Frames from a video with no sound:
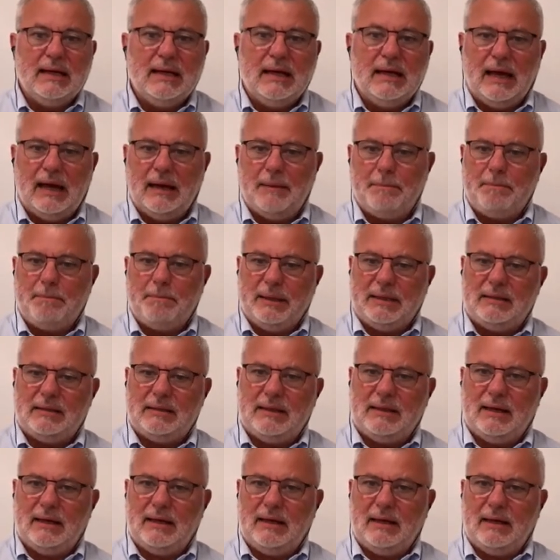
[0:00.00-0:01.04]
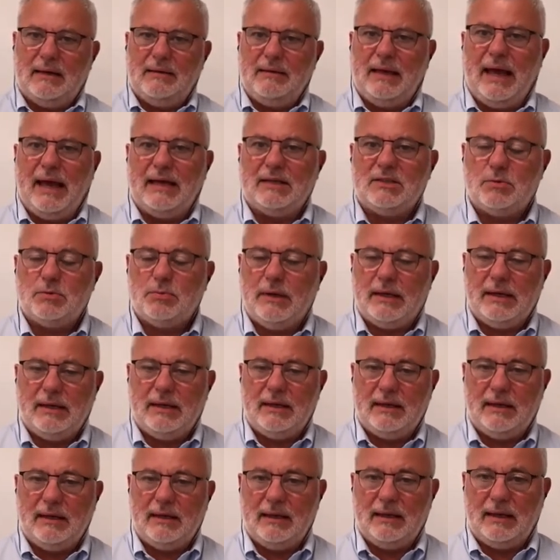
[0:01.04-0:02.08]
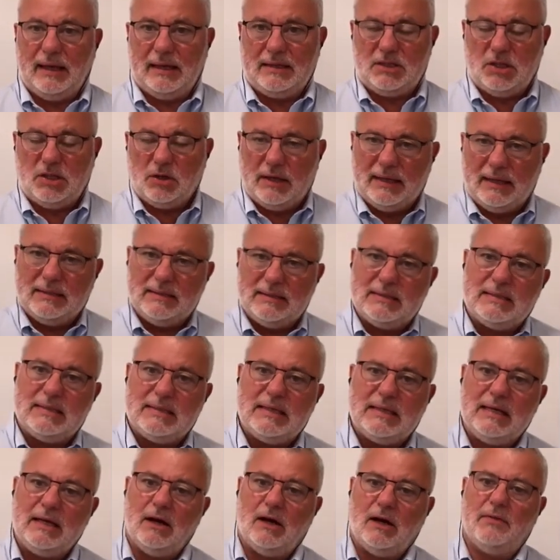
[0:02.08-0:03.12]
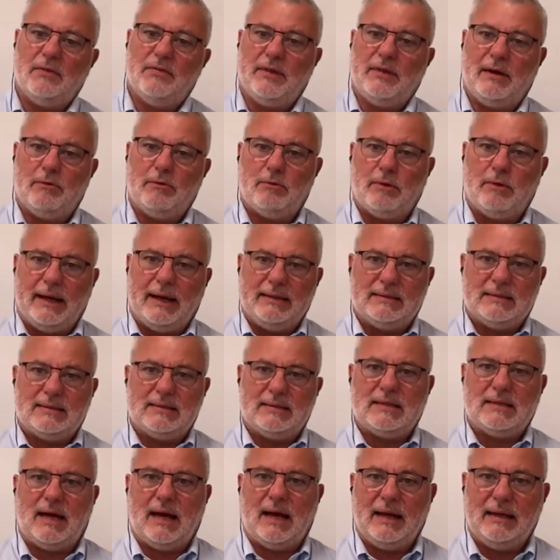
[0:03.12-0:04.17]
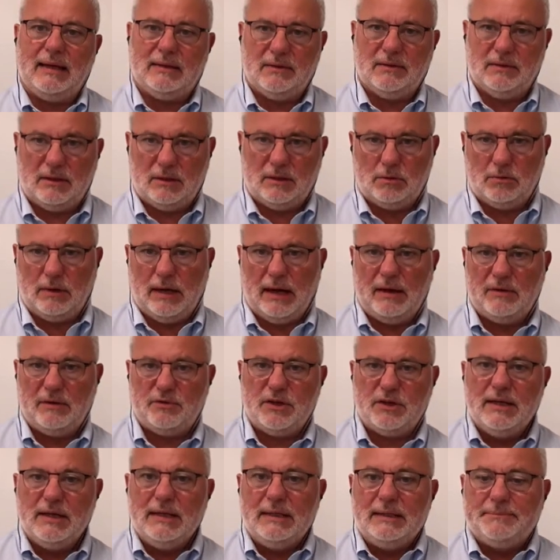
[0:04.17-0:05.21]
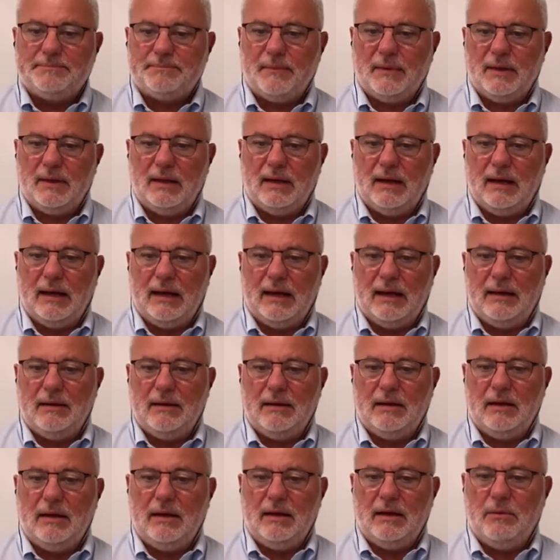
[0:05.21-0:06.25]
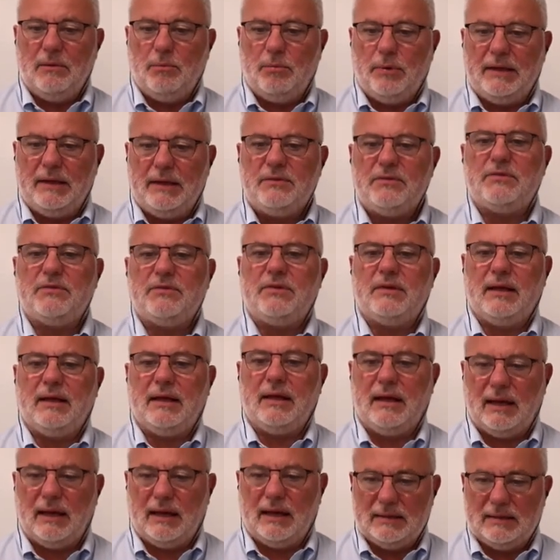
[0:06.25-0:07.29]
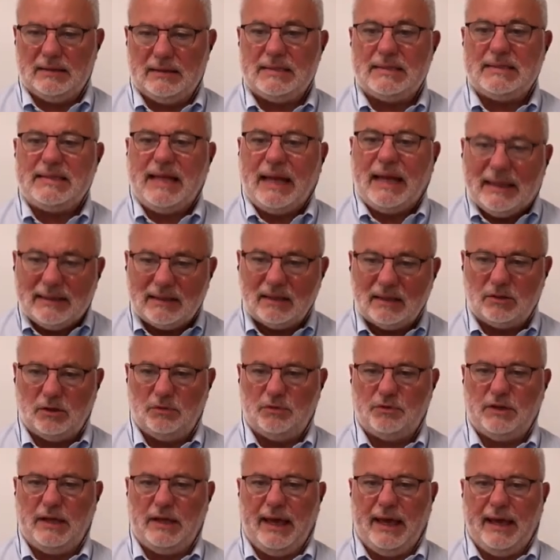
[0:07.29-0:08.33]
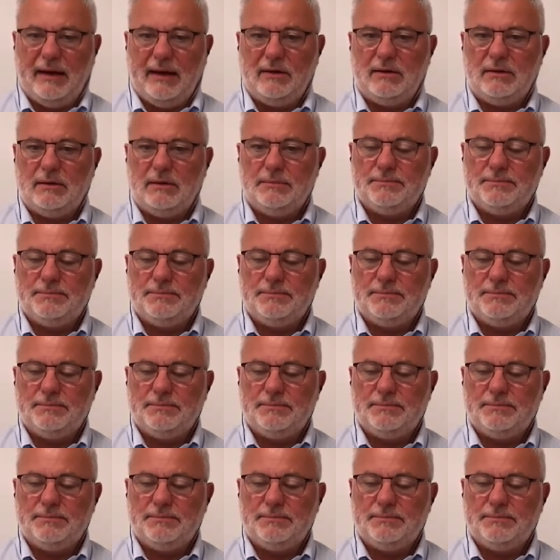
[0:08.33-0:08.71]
But as you can see on the right side in the graph, with standard of care,